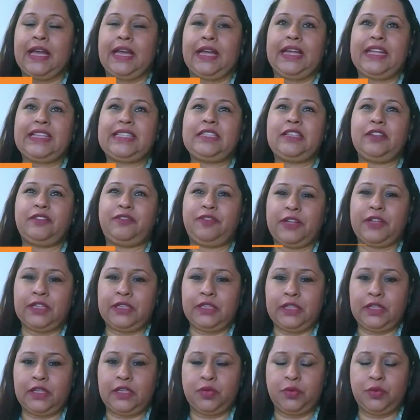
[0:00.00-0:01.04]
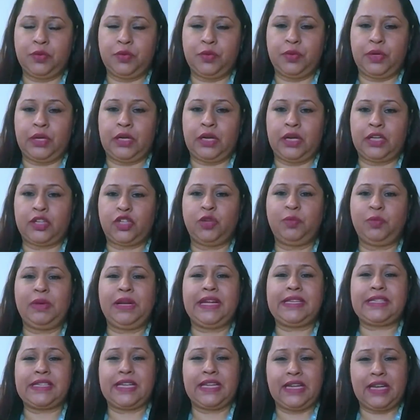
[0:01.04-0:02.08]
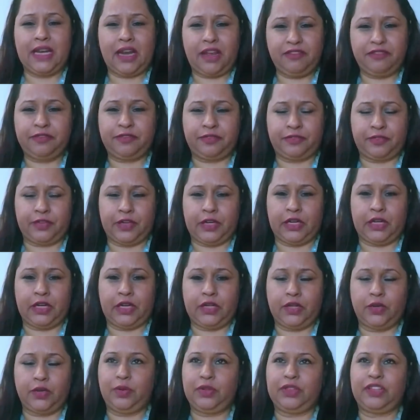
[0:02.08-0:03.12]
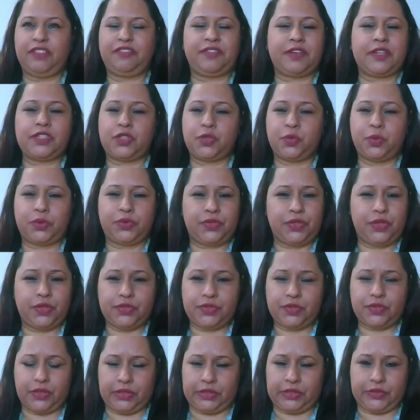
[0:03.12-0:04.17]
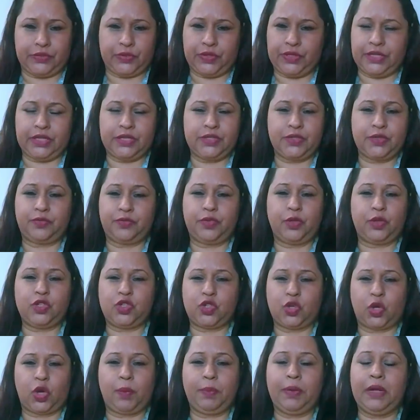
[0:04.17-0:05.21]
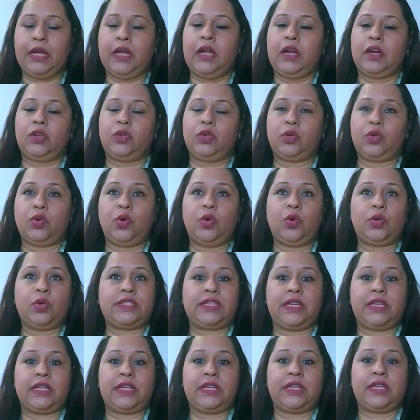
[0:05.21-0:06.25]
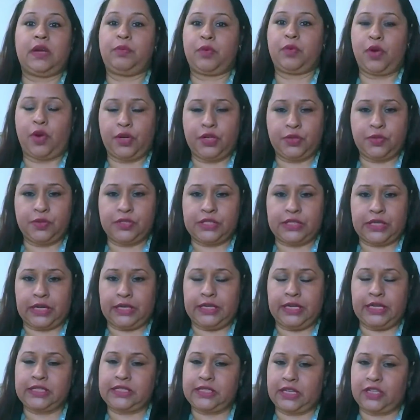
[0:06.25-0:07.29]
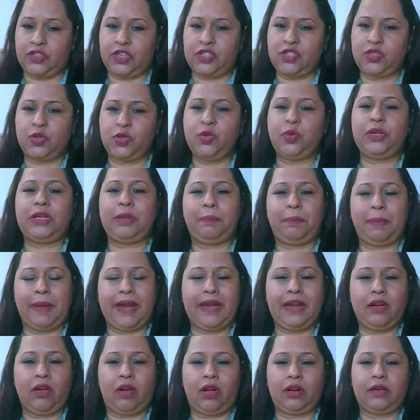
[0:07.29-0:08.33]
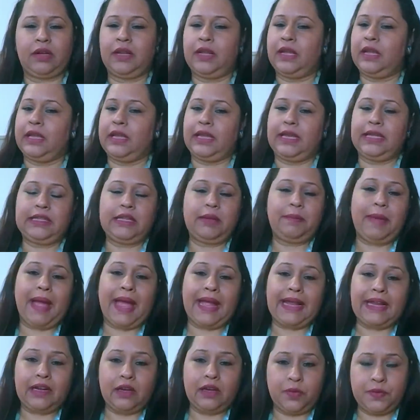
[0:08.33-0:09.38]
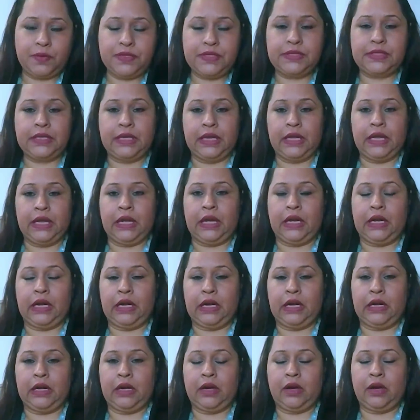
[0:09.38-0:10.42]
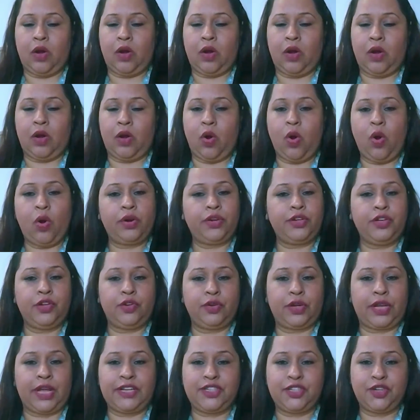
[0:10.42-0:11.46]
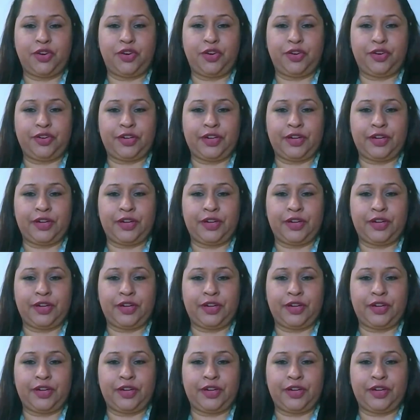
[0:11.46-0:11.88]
It's difficult to accumulate enough, in the first two or three years of your job to go, say, abroad to study, etc. So you depend on either bank loans or you look at your,